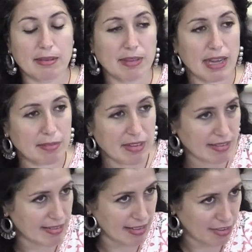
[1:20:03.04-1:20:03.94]
sometimes
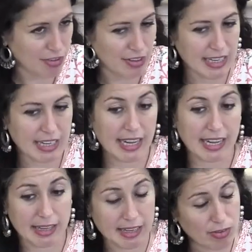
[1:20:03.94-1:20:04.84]
it's literally like
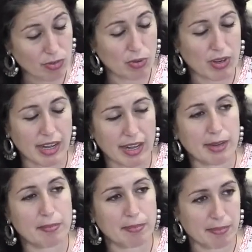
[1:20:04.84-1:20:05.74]
in Su'ul
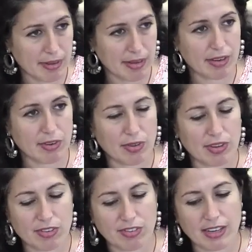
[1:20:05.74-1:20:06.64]
Gharib, you know,
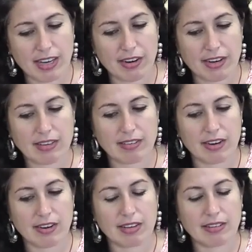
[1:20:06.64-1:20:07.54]
there's still areas
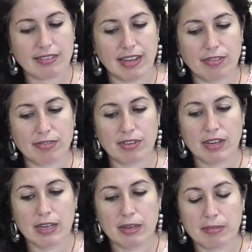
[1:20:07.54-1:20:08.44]
that are unsafe
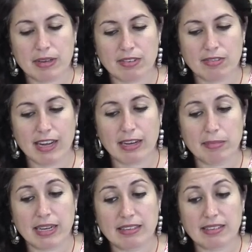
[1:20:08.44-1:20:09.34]
because of
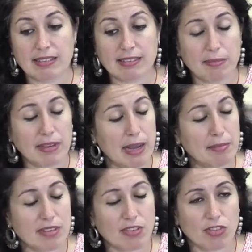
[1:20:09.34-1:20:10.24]
landmines. And
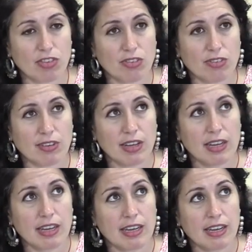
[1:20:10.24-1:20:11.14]
sometimes it's just,
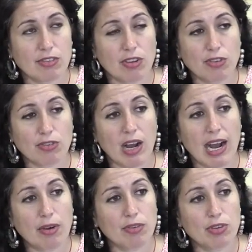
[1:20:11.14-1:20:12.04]
it's also
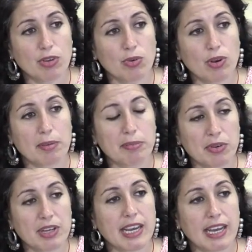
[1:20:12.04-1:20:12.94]
how do you
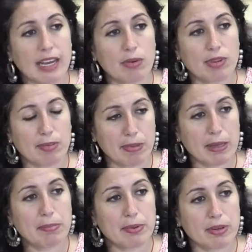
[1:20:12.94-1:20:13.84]
communicate with
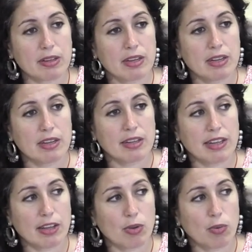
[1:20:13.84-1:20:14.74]
people
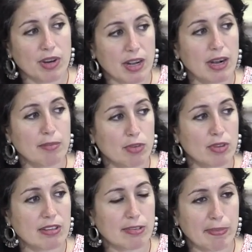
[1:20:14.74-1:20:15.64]
that you want to come to
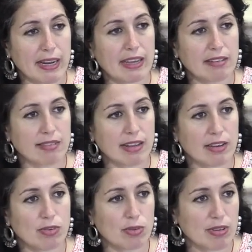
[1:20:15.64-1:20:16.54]
this place
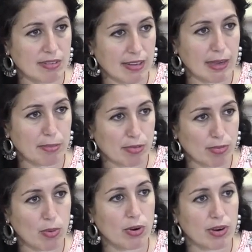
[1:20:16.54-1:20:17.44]
and do this type
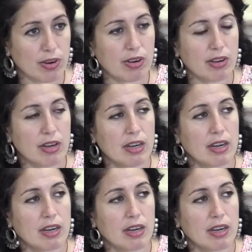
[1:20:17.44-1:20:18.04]
of work